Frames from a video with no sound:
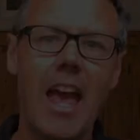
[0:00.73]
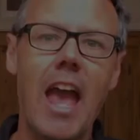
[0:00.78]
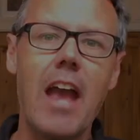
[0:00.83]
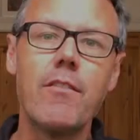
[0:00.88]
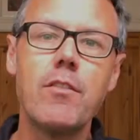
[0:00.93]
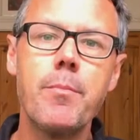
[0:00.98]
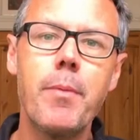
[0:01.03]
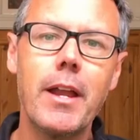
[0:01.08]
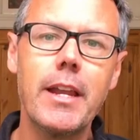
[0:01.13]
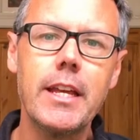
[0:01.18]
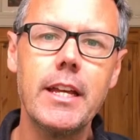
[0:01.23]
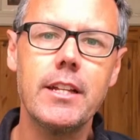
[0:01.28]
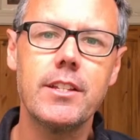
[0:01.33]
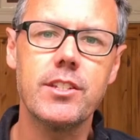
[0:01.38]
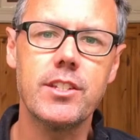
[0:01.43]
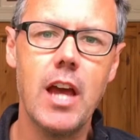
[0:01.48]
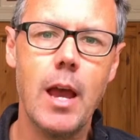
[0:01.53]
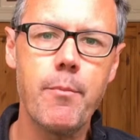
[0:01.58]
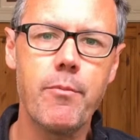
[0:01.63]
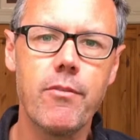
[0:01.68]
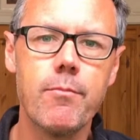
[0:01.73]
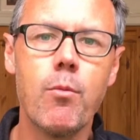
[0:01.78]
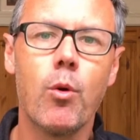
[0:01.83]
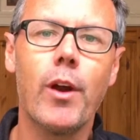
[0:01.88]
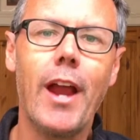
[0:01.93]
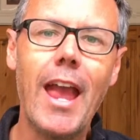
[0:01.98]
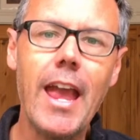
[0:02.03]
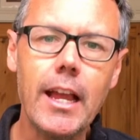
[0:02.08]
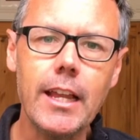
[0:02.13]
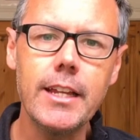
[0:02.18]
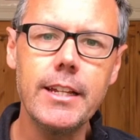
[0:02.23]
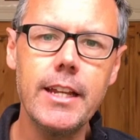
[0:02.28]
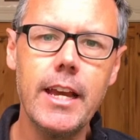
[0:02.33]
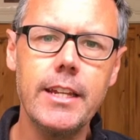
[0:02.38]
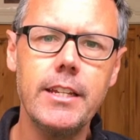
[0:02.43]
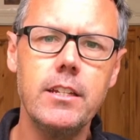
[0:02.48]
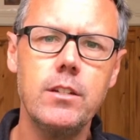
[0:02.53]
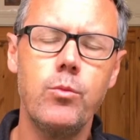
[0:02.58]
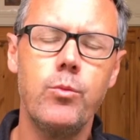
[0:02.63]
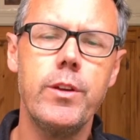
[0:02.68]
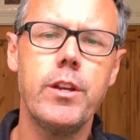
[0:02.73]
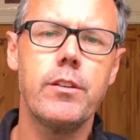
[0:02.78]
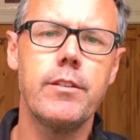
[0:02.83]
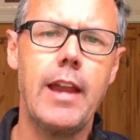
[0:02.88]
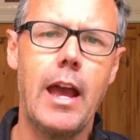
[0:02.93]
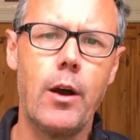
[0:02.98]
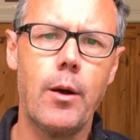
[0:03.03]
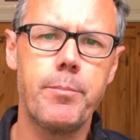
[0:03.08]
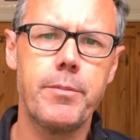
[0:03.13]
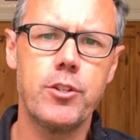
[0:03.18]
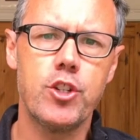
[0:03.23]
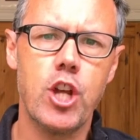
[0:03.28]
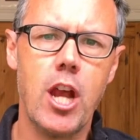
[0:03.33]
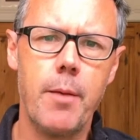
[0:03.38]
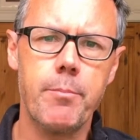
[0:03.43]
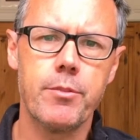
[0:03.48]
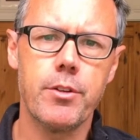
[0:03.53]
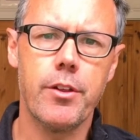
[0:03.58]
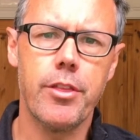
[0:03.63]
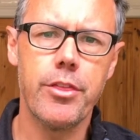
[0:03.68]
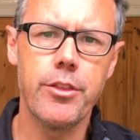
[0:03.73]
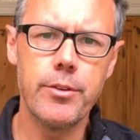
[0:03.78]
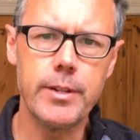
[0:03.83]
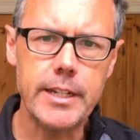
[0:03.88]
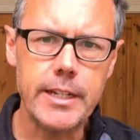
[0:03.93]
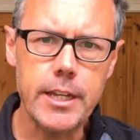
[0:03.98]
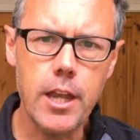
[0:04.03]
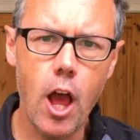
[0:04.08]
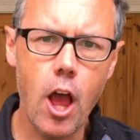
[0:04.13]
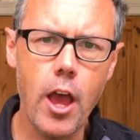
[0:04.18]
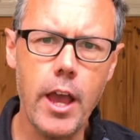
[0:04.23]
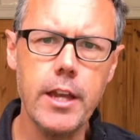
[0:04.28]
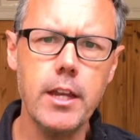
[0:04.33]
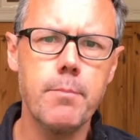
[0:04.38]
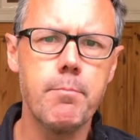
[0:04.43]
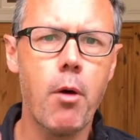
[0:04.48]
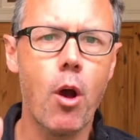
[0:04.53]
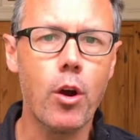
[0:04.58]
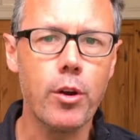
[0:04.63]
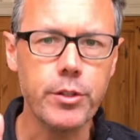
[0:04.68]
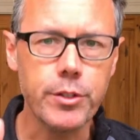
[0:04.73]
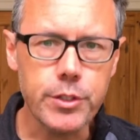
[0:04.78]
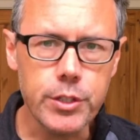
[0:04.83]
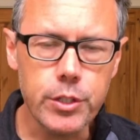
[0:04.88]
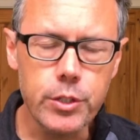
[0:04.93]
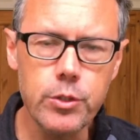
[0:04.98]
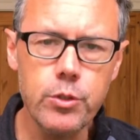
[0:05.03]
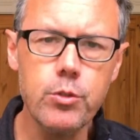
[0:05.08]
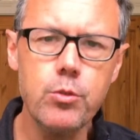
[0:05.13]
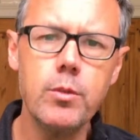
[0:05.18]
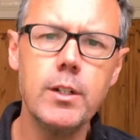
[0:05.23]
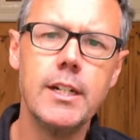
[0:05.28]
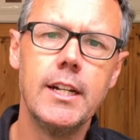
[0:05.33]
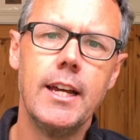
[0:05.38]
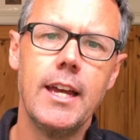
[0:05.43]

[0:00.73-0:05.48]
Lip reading: everybody, it's time for more Alienated. We are now up to chapter 39, part 2.